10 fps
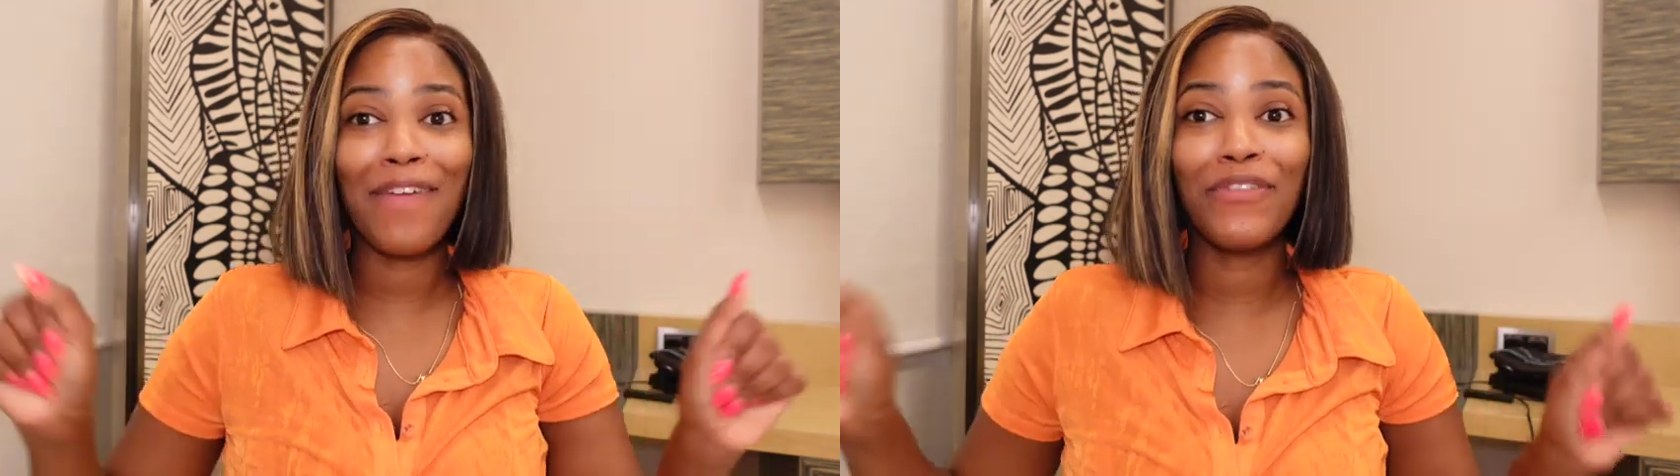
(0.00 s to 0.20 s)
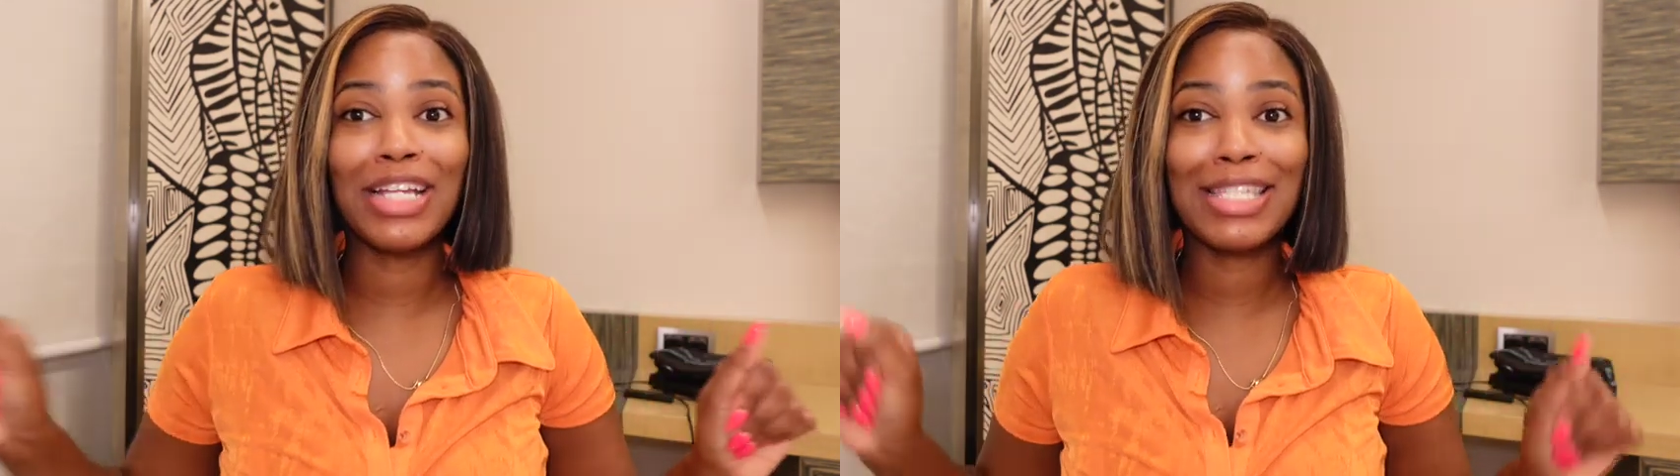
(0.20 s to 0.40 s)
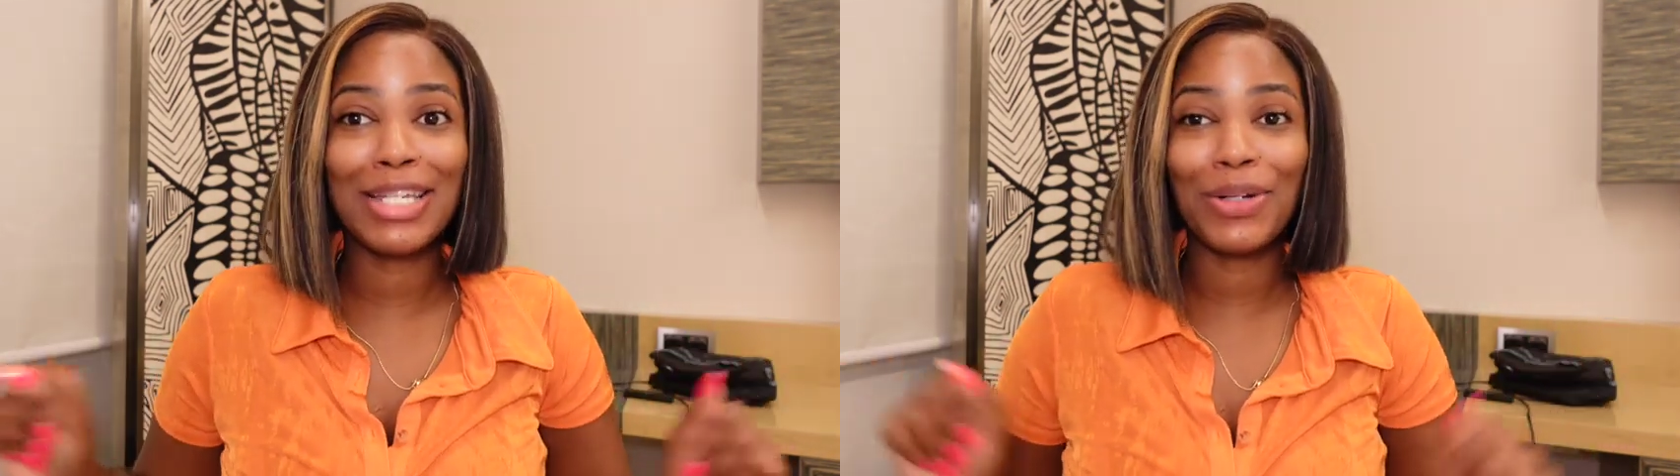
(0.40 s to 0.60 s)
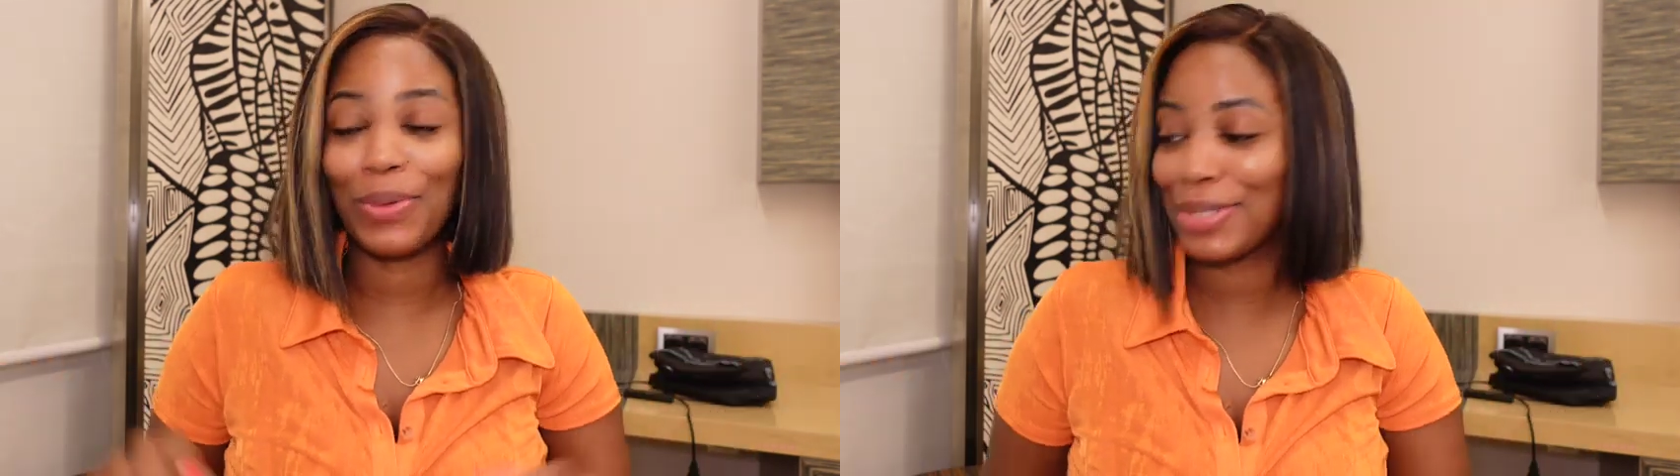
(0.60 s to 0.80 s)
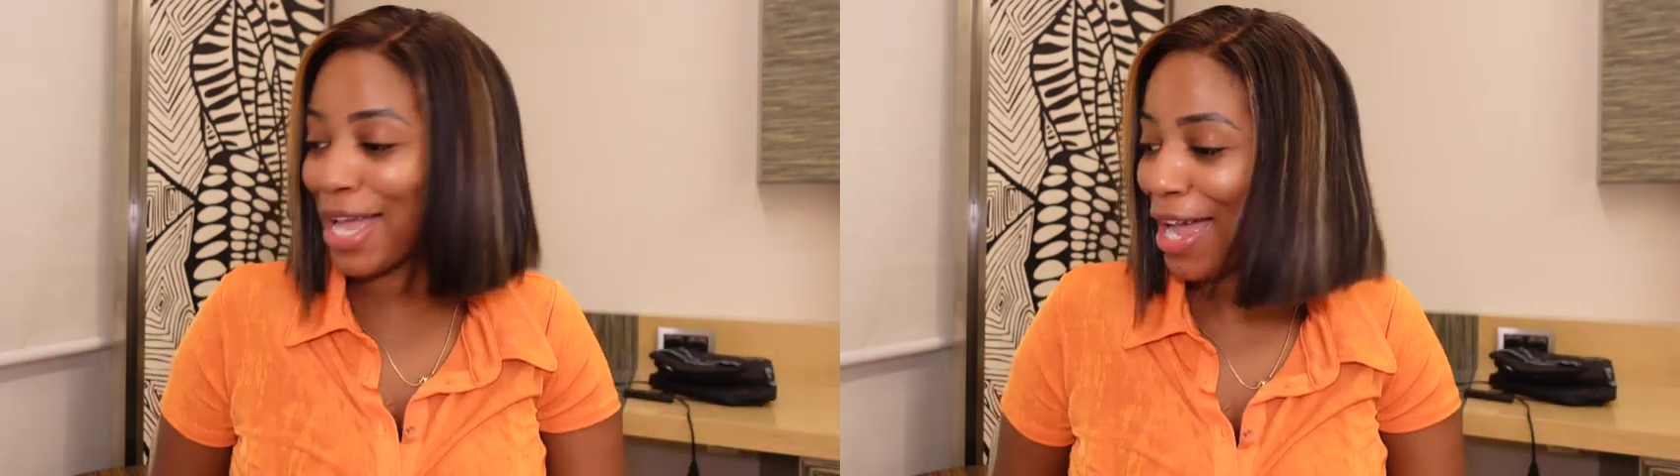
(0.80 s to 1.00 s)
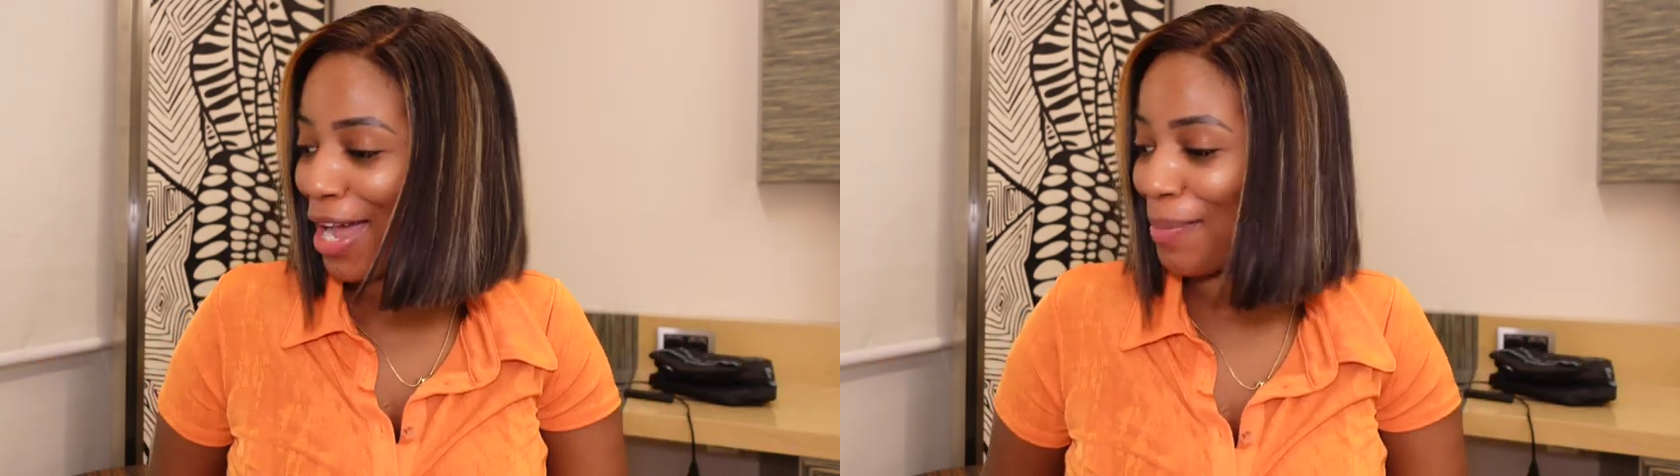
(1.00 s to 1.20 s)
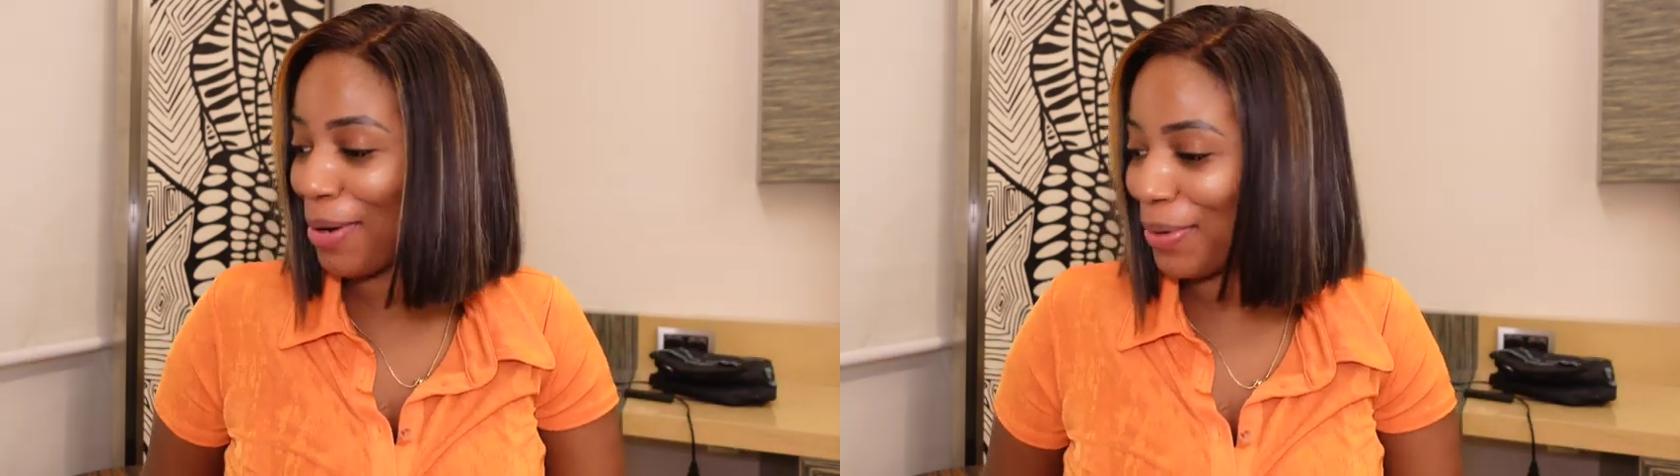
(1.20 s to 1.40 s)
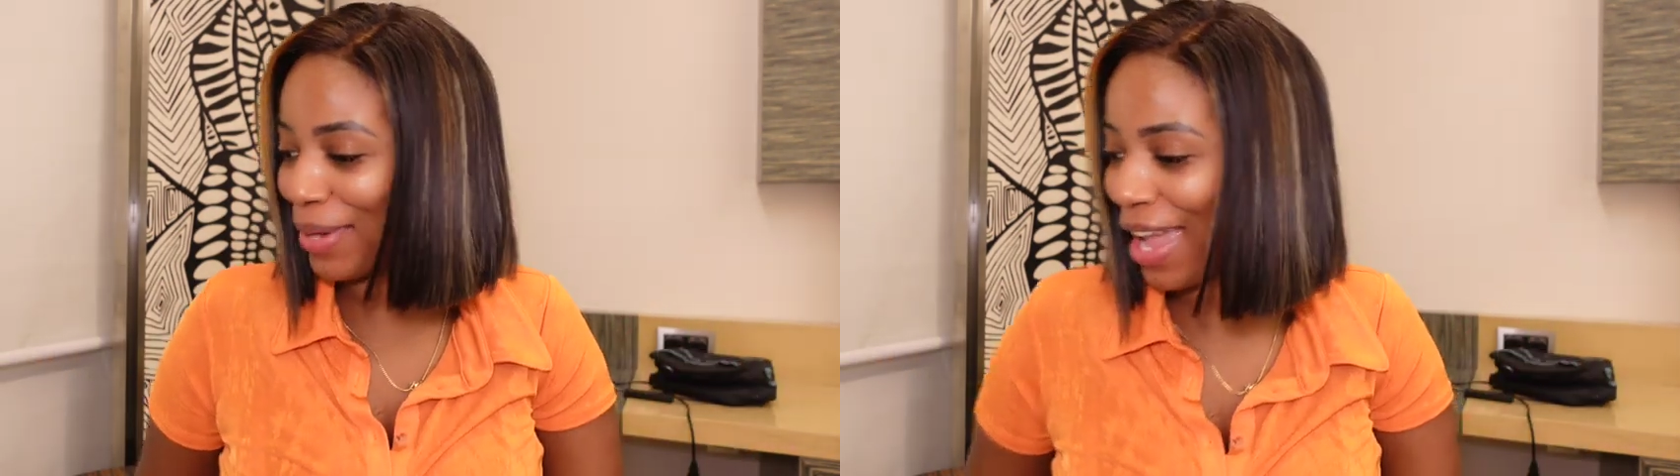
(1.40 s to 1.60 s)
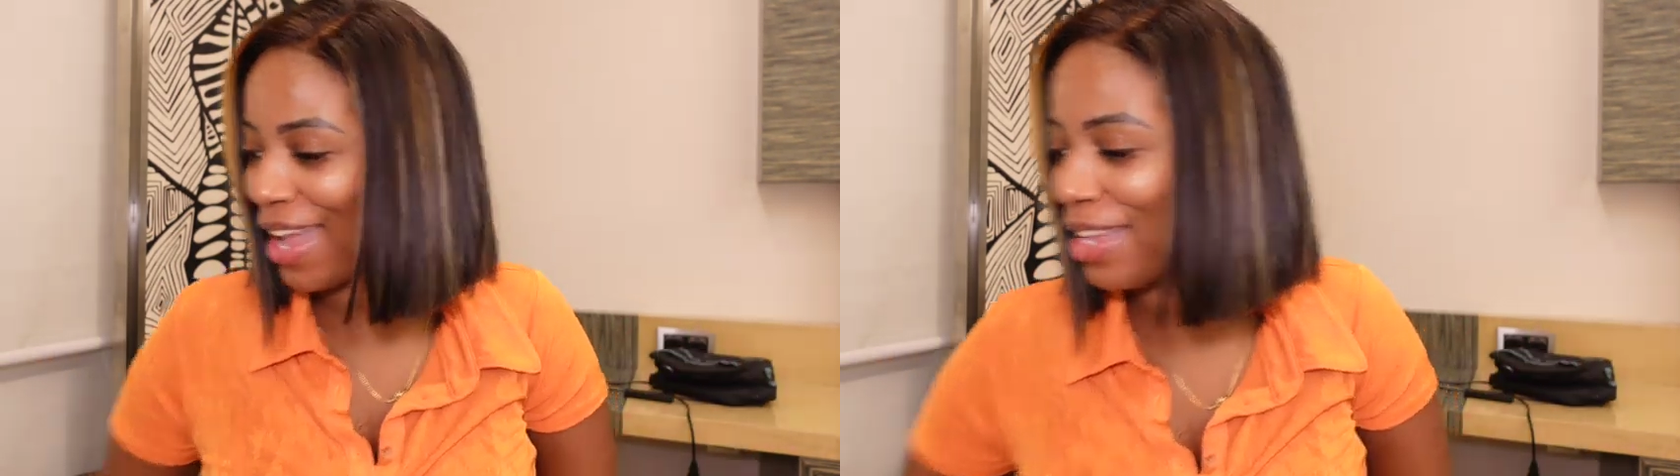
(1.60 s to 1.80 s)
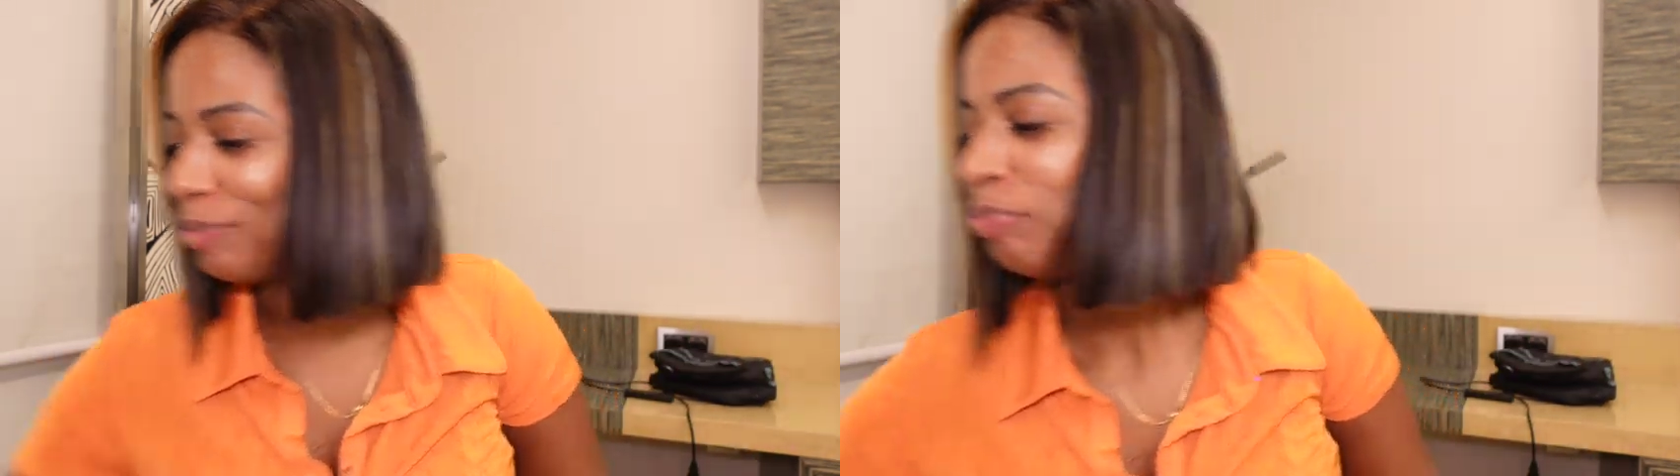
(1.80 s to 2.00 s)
every single time, okay?